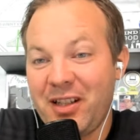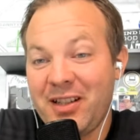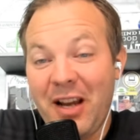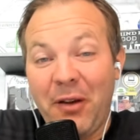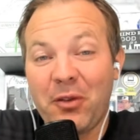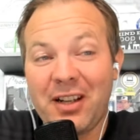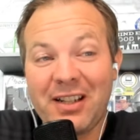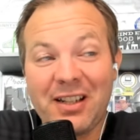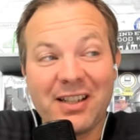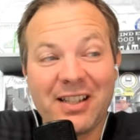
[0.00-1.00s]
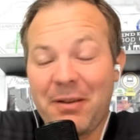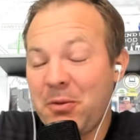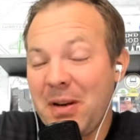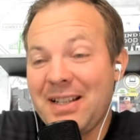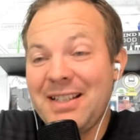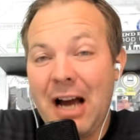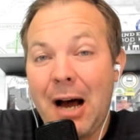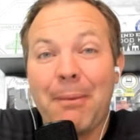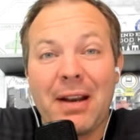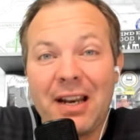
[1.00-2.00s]
It definitely does seem to be
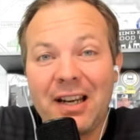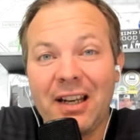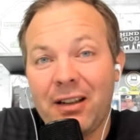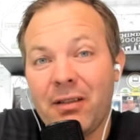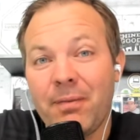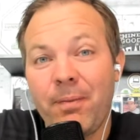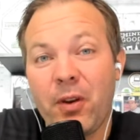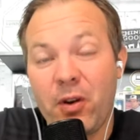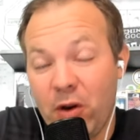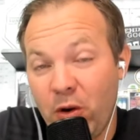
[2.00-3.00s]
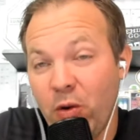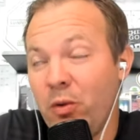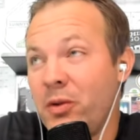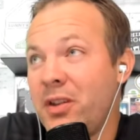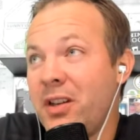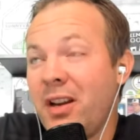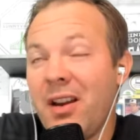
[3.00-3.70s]
dominating the news,